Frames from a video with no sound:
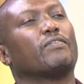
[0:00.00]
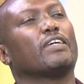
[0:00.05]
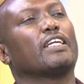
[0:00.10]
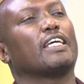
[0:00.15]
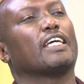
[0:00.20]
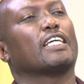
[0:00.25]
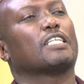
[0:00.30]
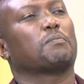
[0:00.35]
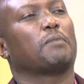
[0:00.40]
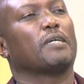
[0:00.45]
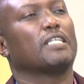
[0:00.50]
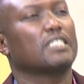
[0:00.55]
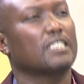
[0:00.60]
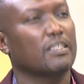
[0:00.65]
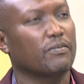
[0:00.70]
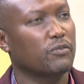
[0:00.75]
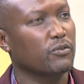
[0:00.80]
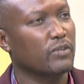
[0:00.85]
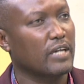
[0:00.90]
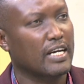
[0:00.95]
very
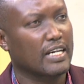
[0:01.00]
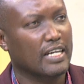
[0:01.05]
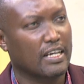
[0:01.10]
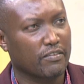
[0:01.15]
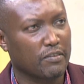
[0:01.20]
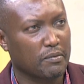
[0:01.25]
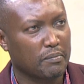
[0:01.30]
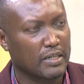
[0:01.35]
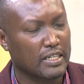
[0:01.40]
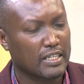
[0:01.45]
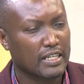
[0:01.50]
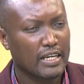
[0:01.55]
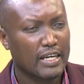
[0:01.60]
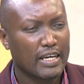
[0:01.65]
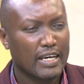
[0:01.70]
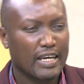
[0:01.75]
expensive to run government,